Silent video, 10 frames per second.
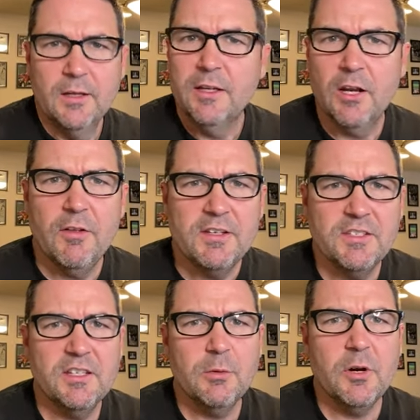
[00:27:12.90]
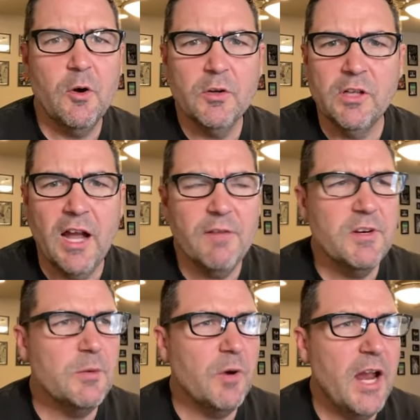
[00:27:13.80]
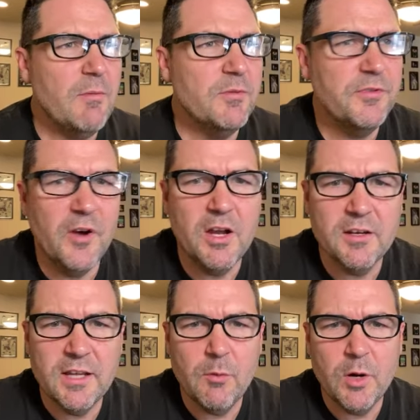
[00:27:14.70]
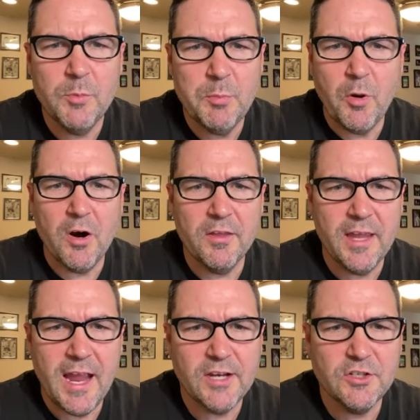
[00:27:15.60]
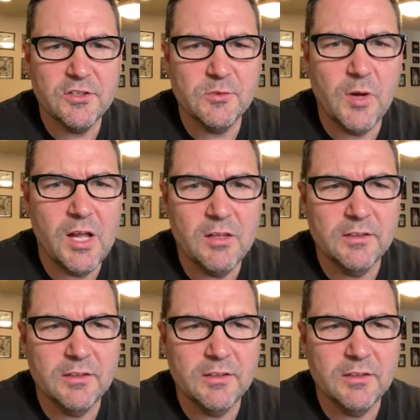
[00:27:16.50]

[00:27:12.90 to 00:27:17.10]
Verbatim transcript: you know, they see that we're going live here and we're having fun and they want to be part of the action as well.